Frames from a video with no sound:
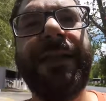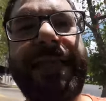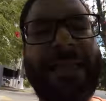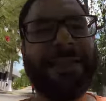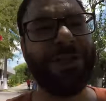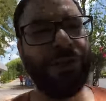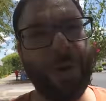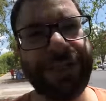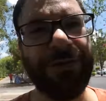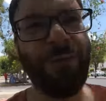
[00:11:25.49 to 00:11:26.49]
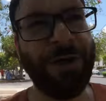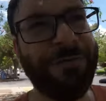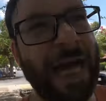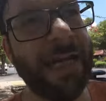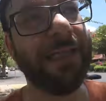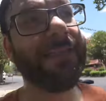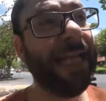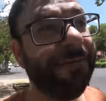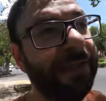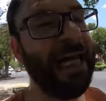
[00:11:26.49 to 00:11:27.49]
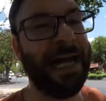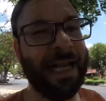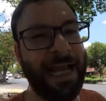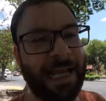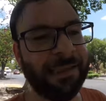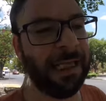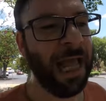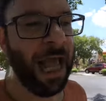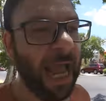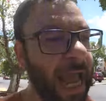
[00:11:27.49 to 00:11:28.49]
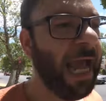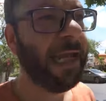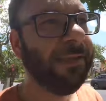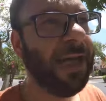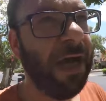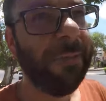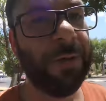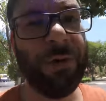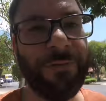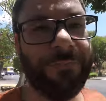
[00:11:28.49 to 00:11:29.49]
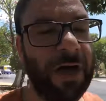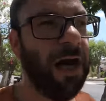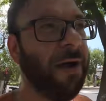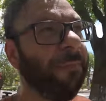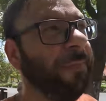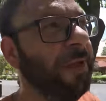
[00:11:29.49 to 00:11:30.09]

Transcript: that situation would have gotten definitely out of hand and um, it would have um,